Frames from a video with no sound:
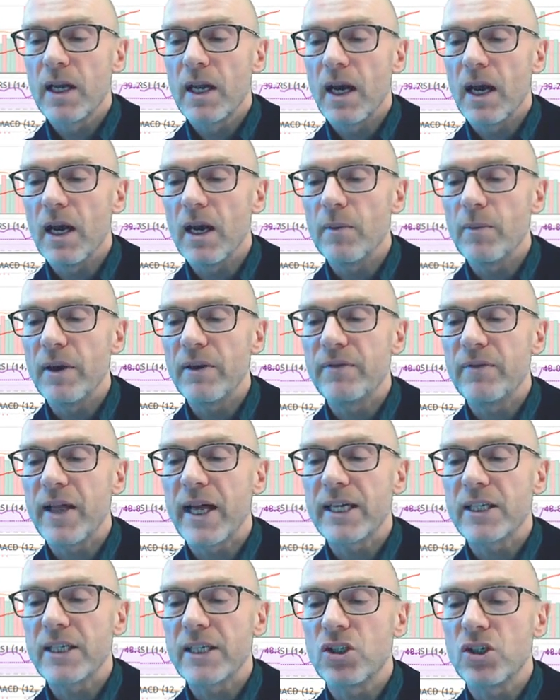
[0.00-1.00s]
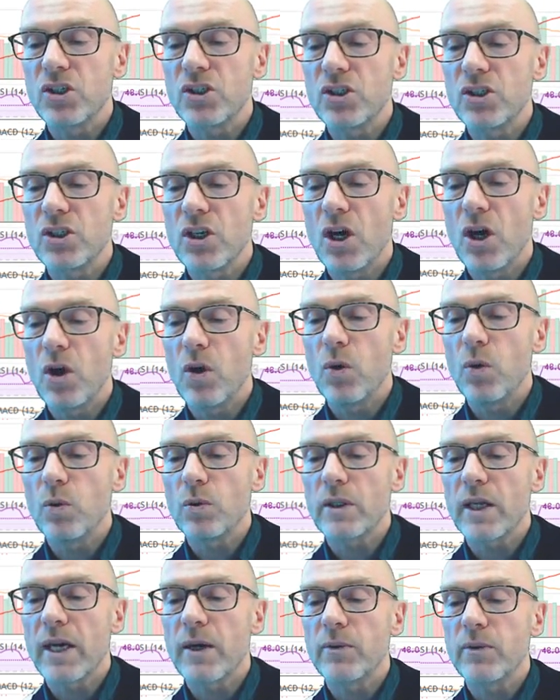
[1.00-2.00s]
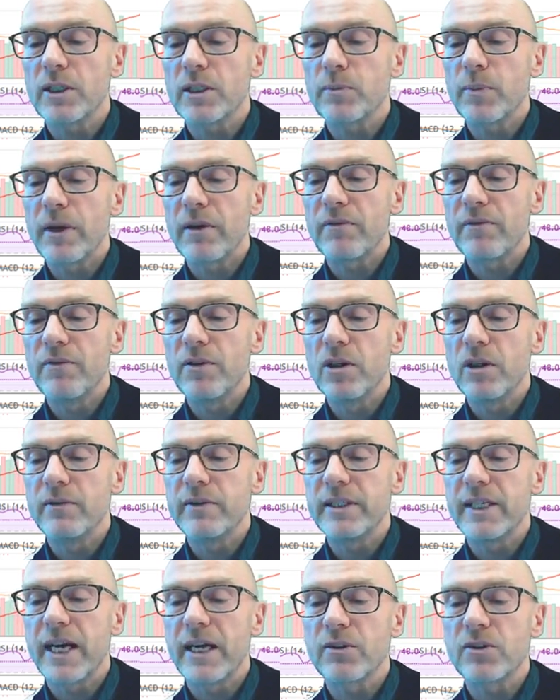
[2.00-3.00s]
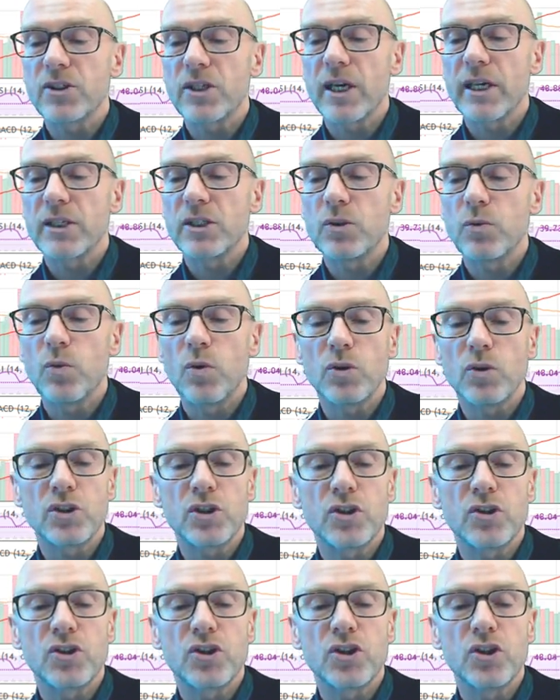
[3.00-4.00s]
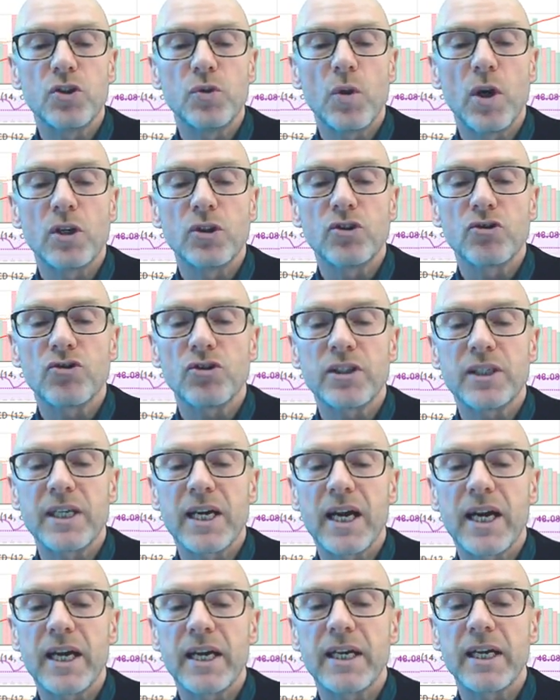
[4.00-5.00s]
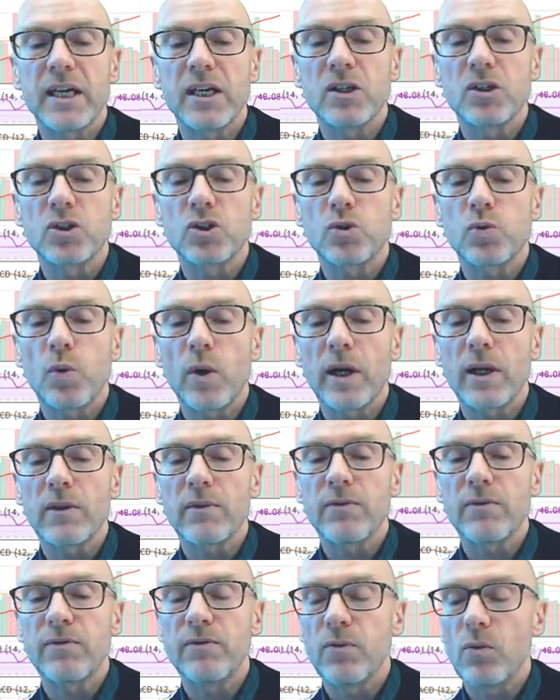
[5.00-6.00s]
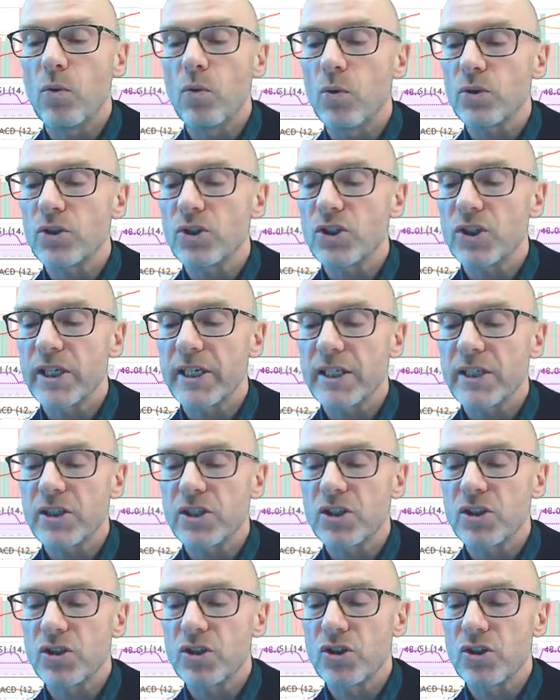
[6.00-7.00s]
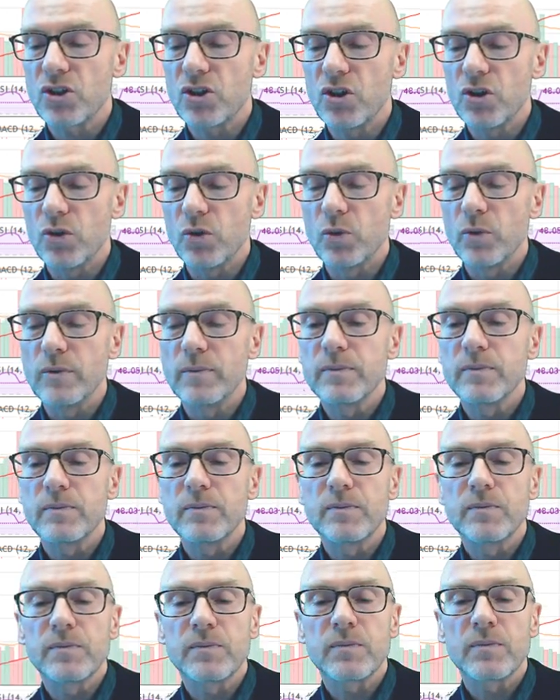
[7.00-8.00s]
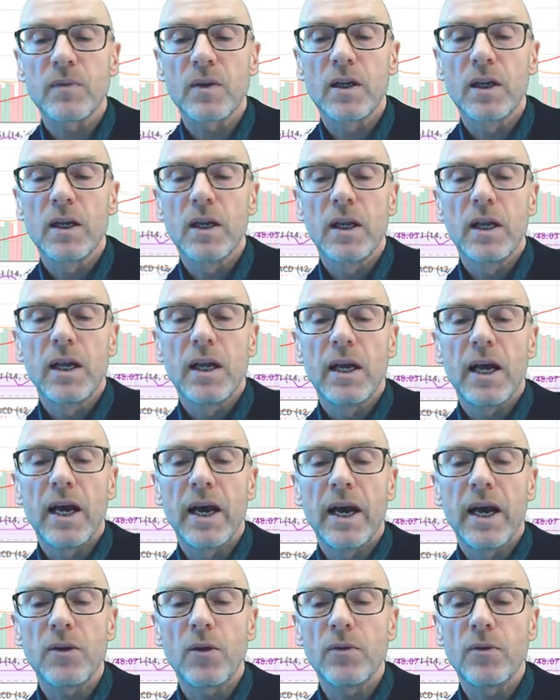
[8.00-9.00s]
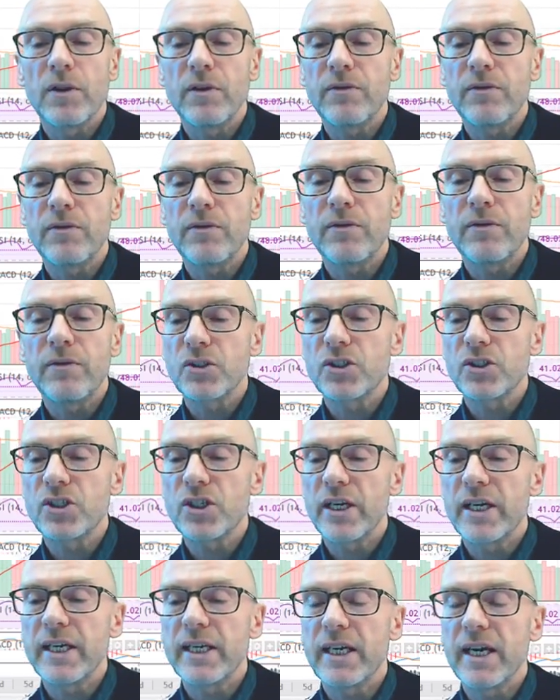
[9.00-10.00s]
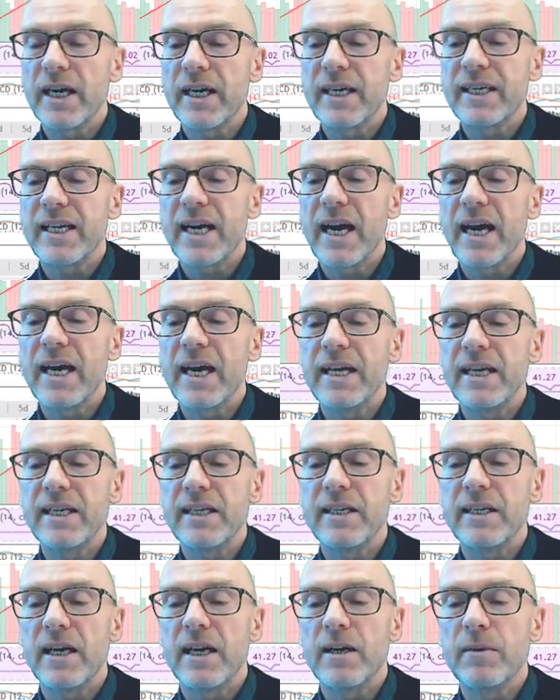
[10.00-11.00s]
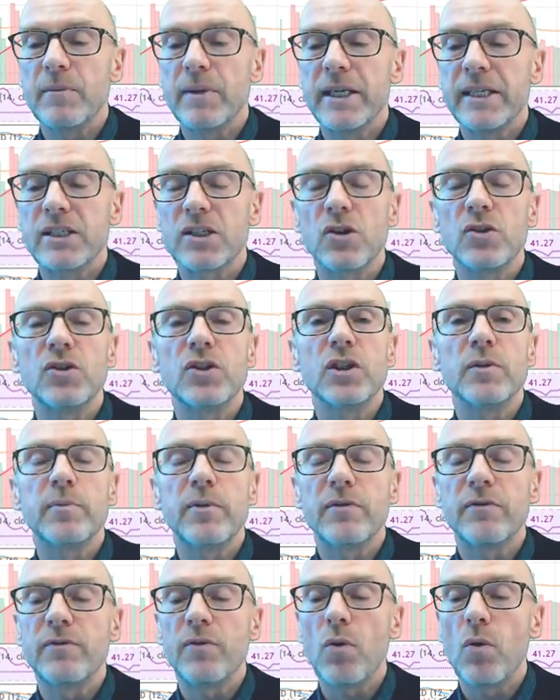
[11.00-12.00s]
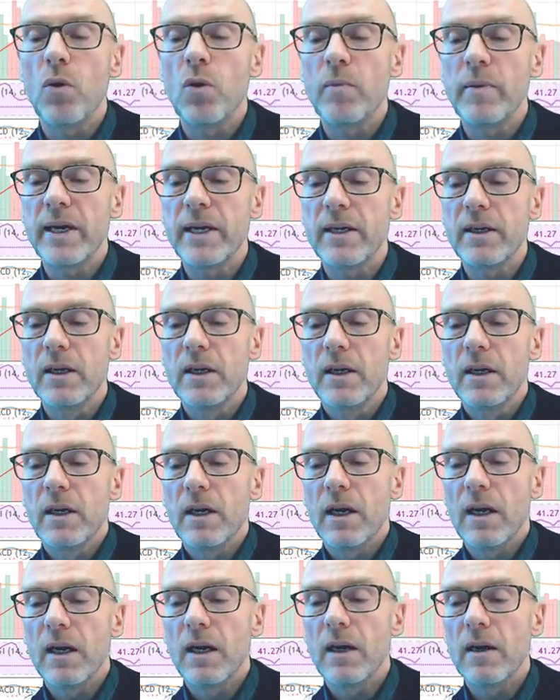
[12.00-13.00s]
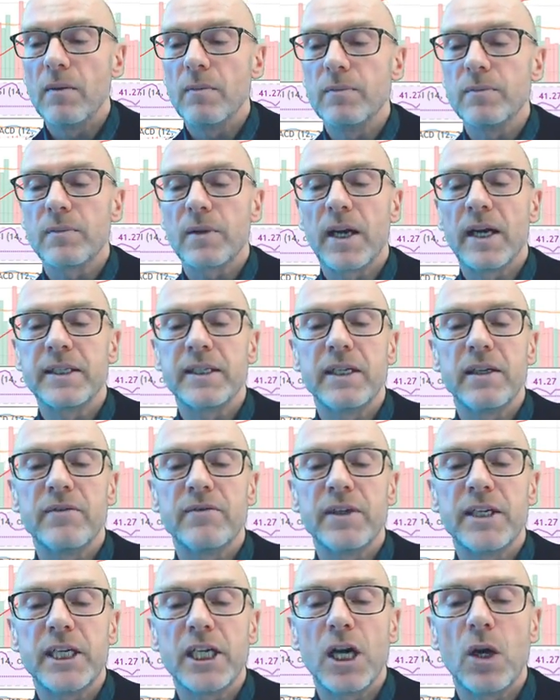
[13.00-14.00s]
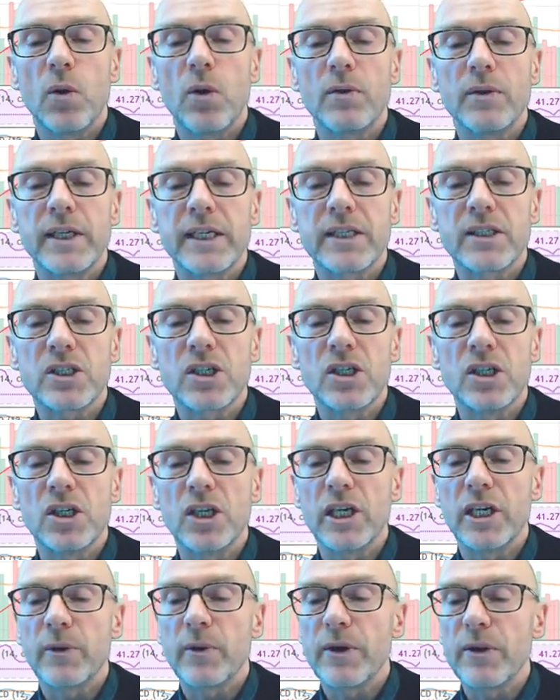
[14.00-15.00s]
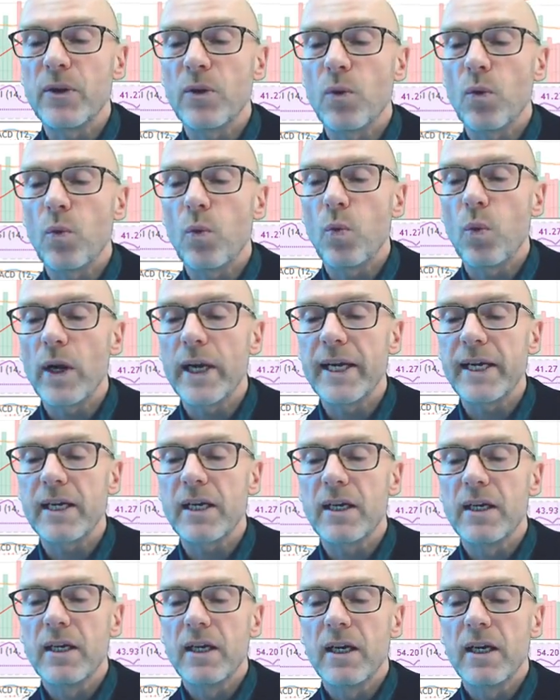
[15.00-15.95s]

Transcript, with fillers: If that doesn't hold, I would expect further downside towards the 200-day at 12,462. And on the FTSE, again, it's underperforming. I did a video on it earlier in the week.